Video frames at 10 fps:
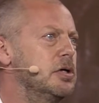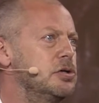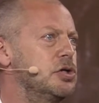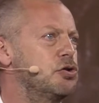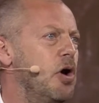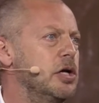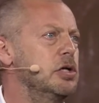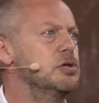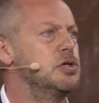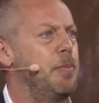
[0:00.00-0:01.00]
to try and
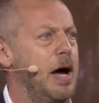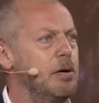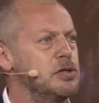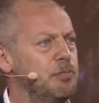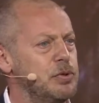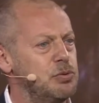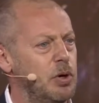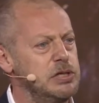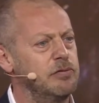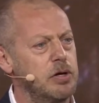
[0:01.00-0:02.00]
use the powers of
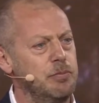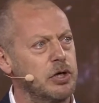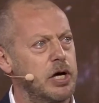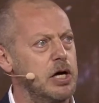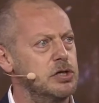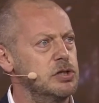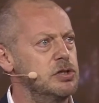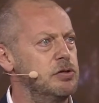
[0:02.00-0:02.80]
persuasive communications